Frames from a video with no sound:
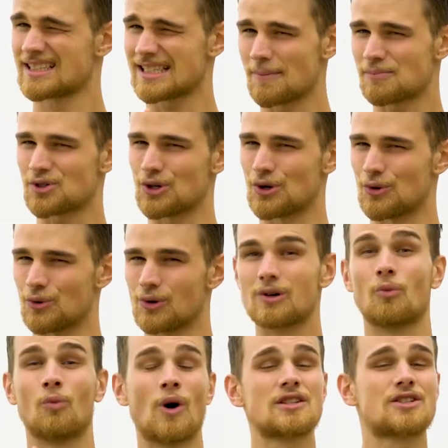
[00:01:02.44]
Step two,
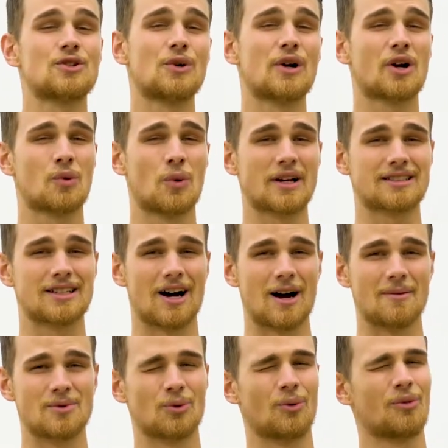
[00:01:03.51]
once you're in QuickTime,